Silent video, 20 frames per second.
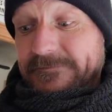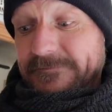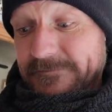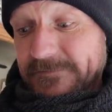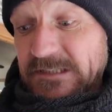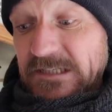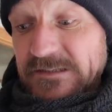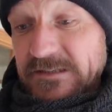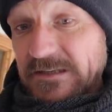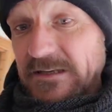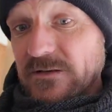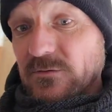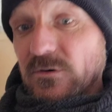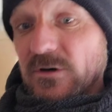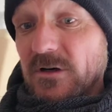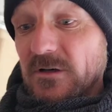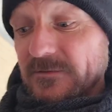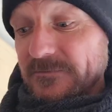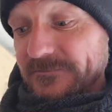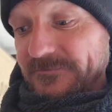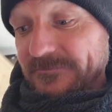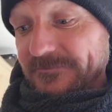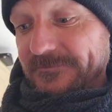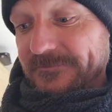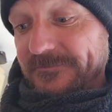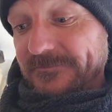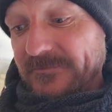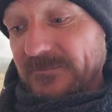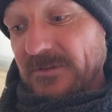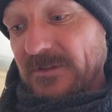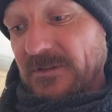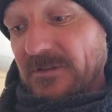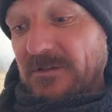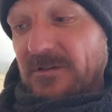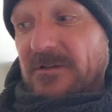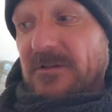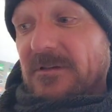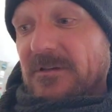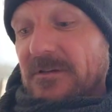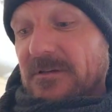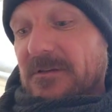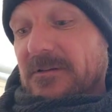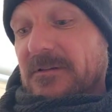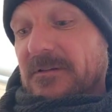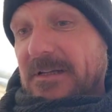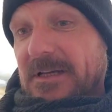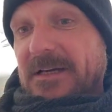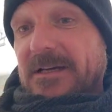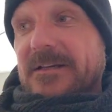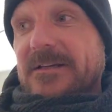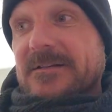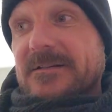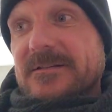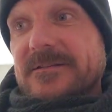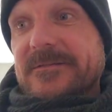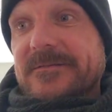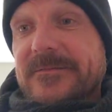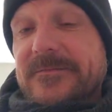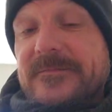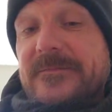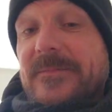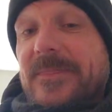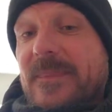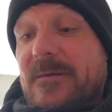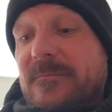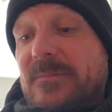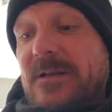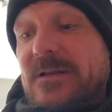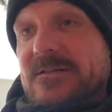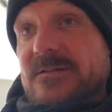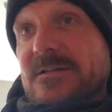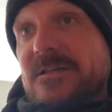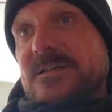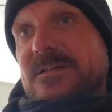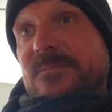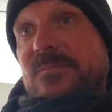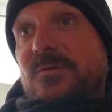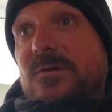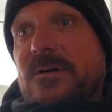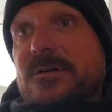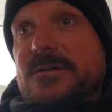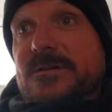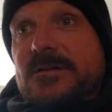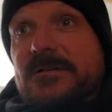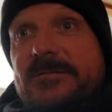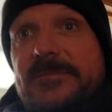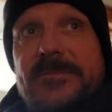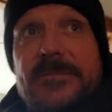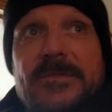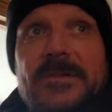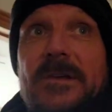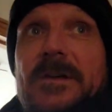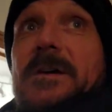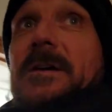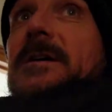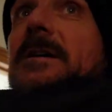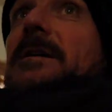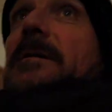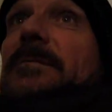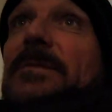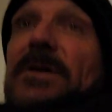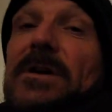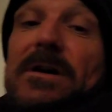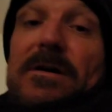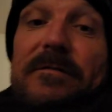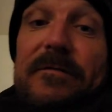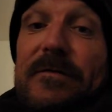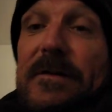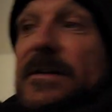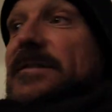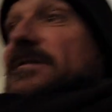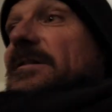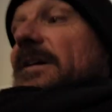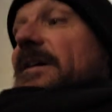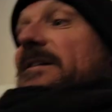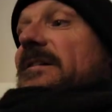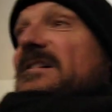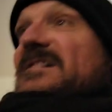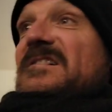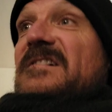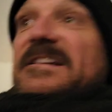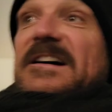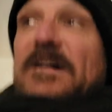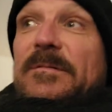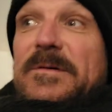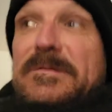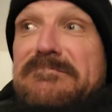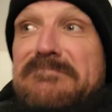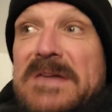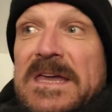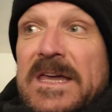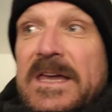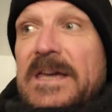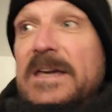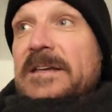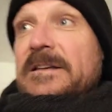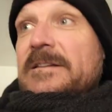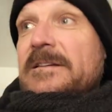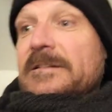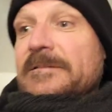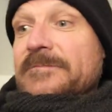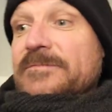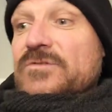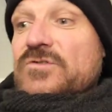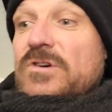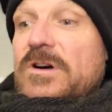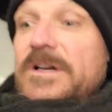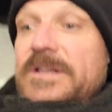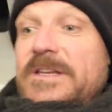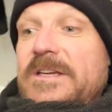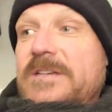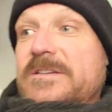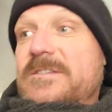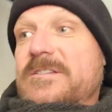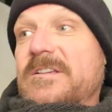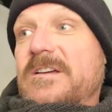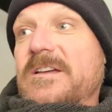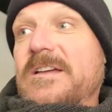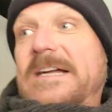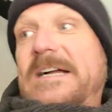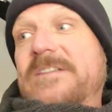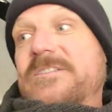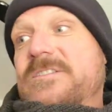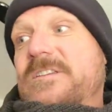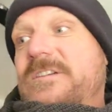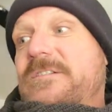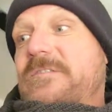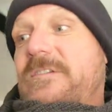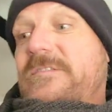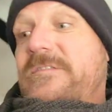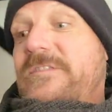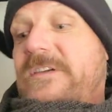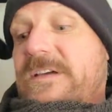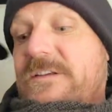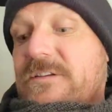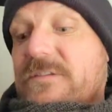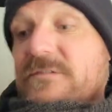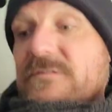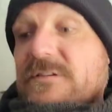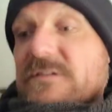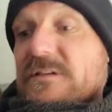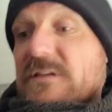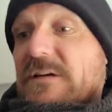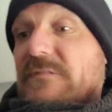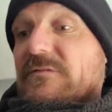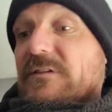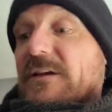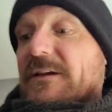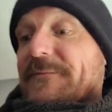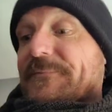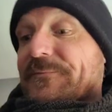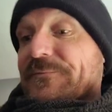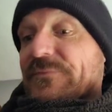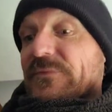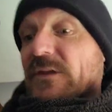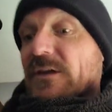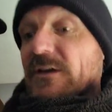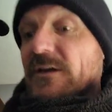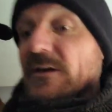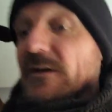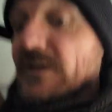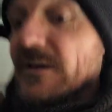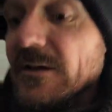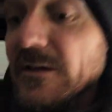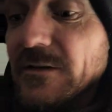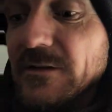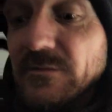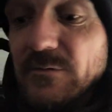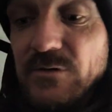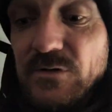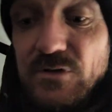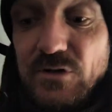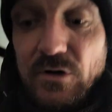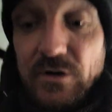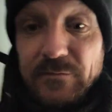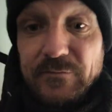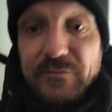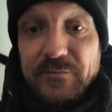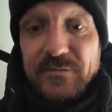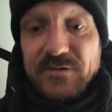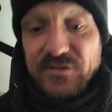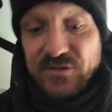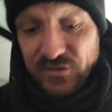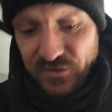I'll tell you what, that is pleasantly surprising. My girlfriend's like, oh, that'll be minging. Tried it, she's like, actually, all right, fair dues, it's lovely. So we just got in from the